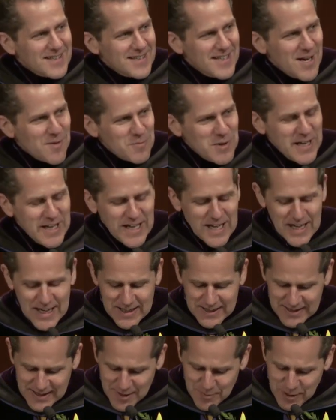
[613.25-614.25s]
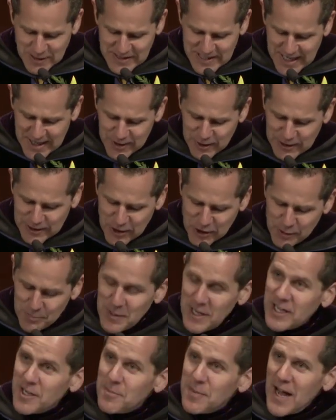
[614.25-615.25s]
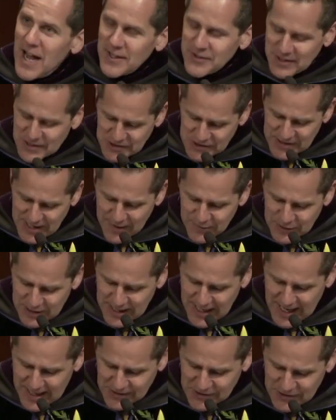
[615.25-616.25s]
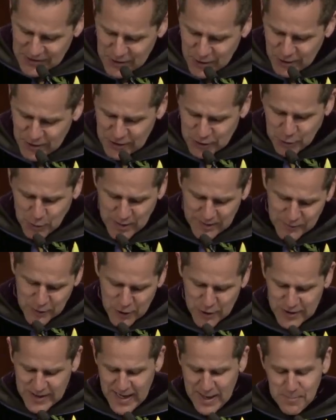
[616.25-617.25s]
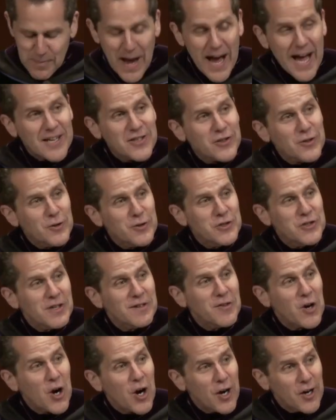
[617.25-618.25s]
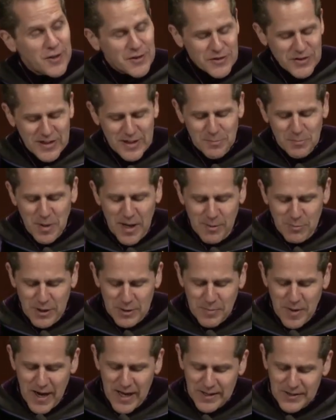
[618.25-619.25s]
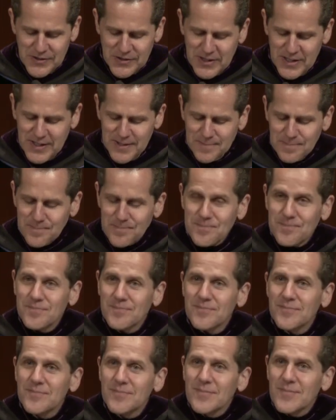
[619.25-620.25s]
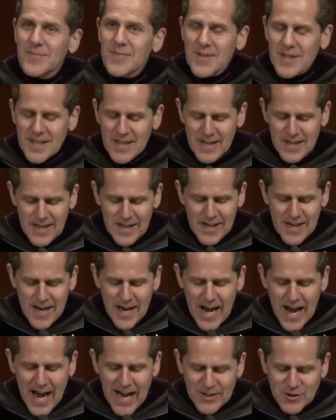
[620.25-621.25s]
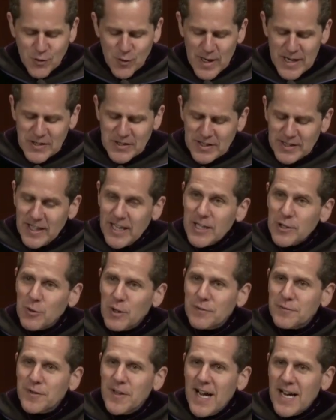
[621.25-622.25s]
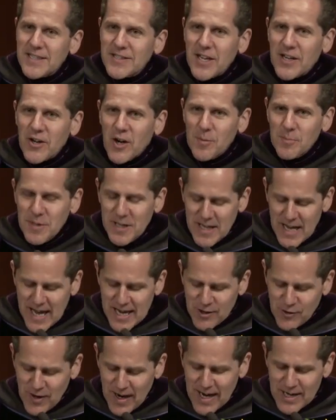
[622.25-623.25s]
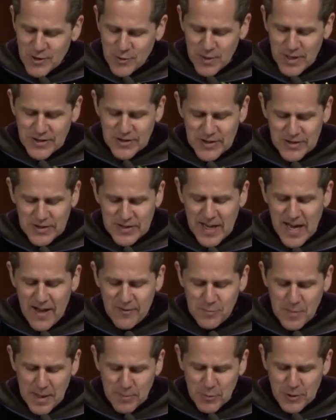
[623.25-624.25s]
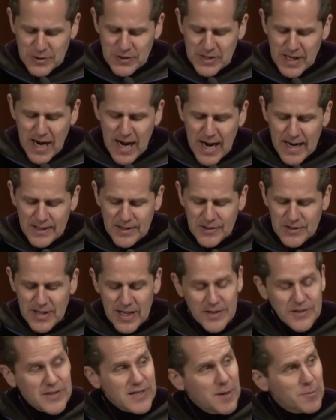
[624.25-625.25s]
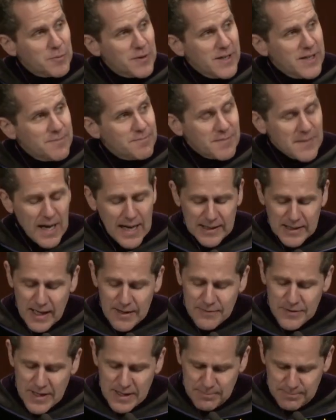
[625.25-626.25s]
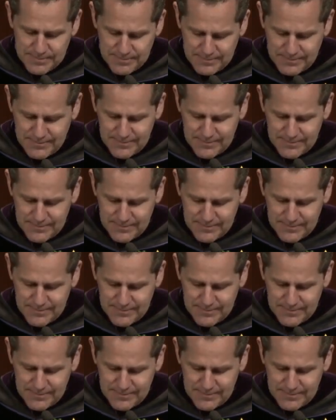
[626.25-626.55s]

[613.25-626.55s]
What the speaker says: Let me tell you a little bit about the 78 students who have earned a Bachelor's of Arts in Public Policy. Asked recently to reflect on our BA graduates, a staff member sighed and said simply, "I love them."